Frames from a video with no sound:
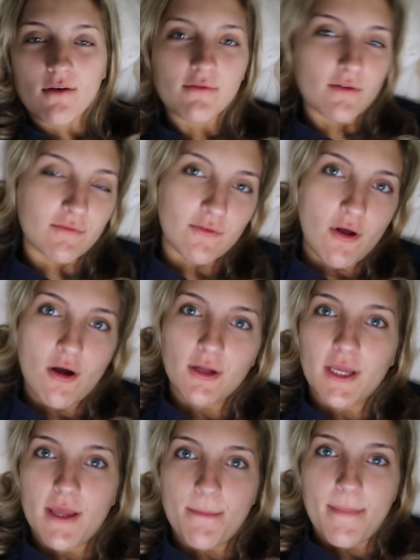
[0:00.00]
off a
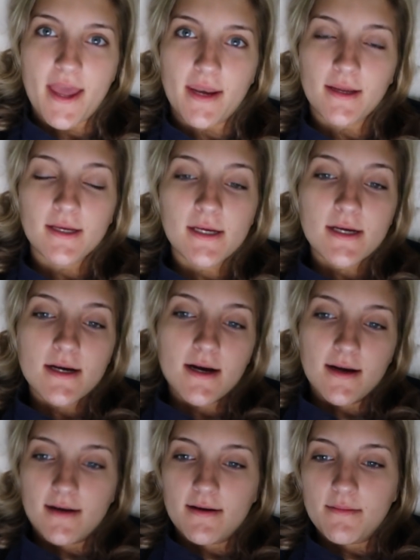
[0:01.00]
vlog in bed,
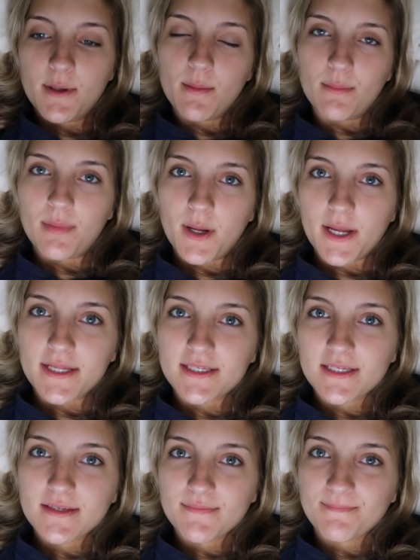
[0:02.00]

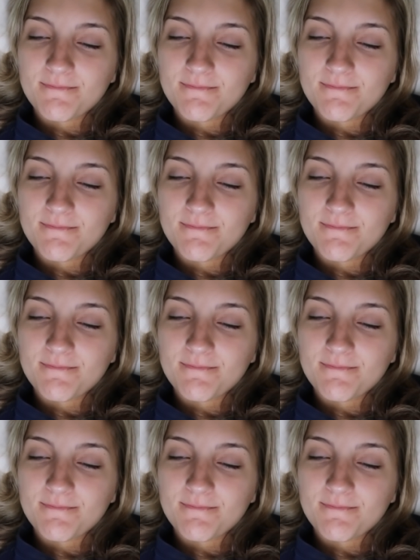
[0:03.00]
but